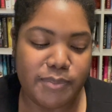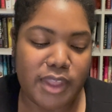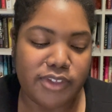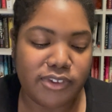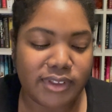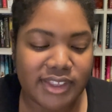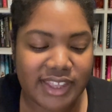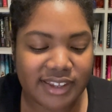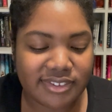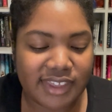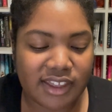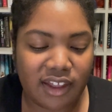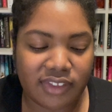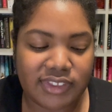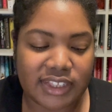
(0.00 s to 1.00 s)
so the next
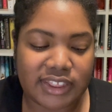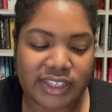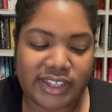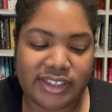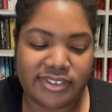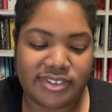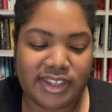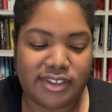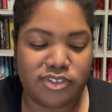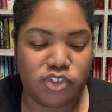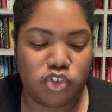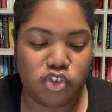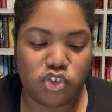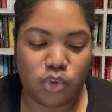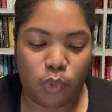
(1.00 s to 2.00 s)
thing on the list is
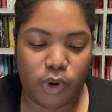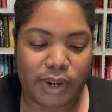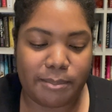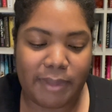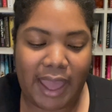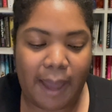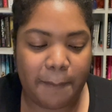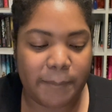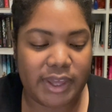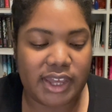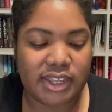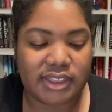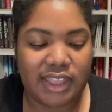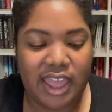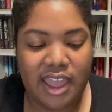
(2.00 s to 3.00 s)
story
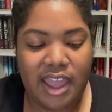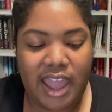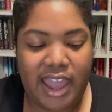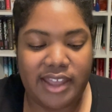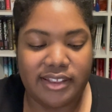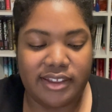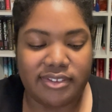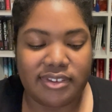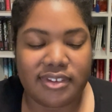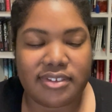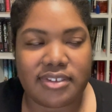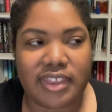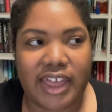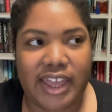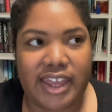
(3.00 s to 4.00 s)
mapping. And this
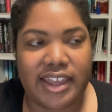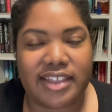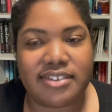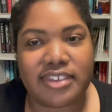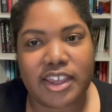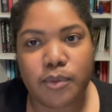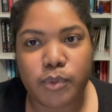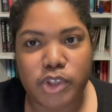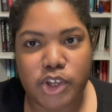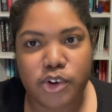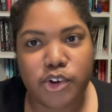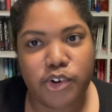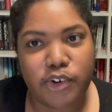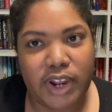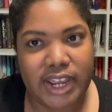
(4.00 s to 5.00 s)
is like, it's like when you
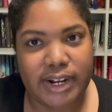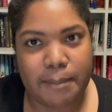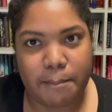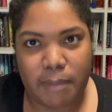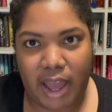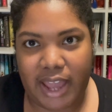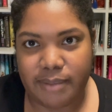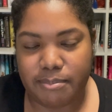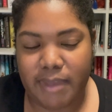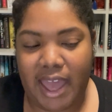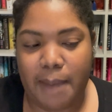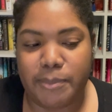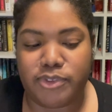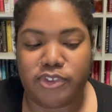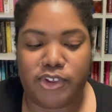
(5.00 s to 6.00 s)
create a mind
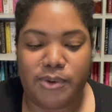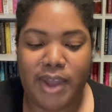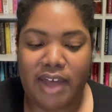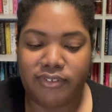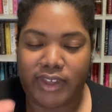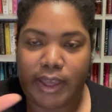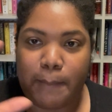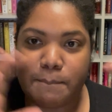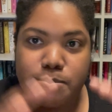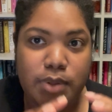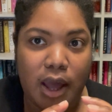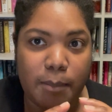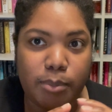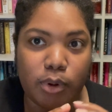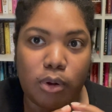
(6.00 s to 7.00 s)
map and so you have like a
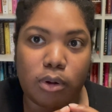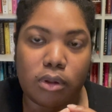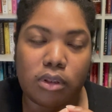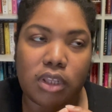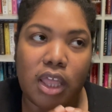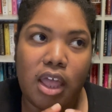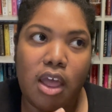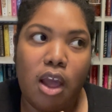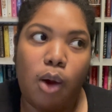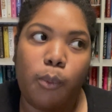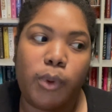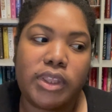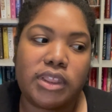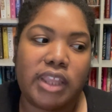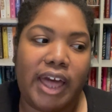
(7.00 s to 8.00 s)
bubble
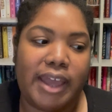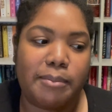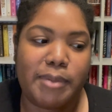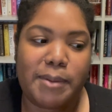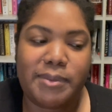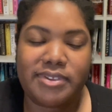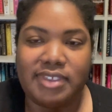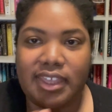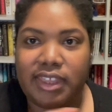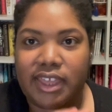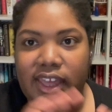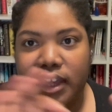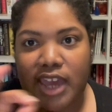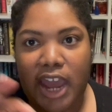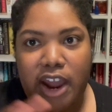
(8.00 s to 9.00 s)
with like maybe say like
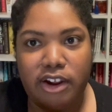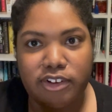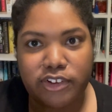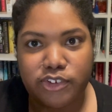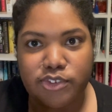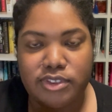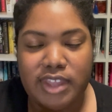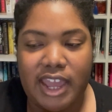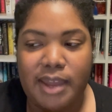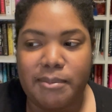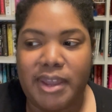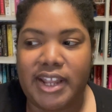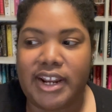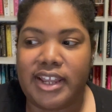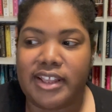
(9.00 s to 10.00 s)
a character's name
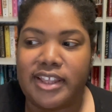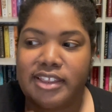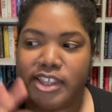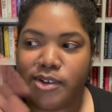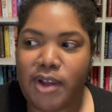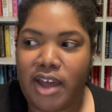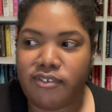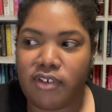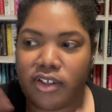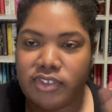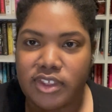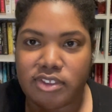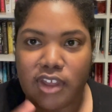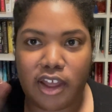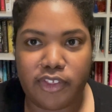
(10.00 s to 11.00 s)
in it and you have all
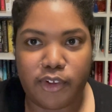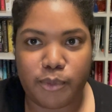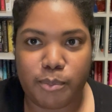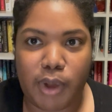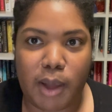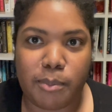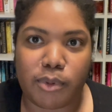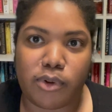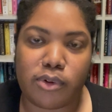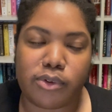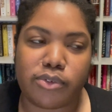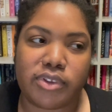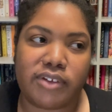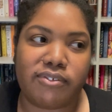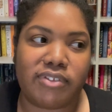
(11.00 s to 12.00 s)
these other
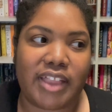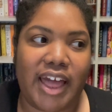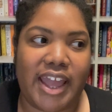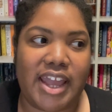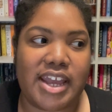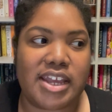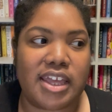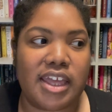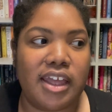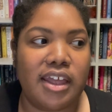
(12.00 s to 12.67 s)
bubbles of like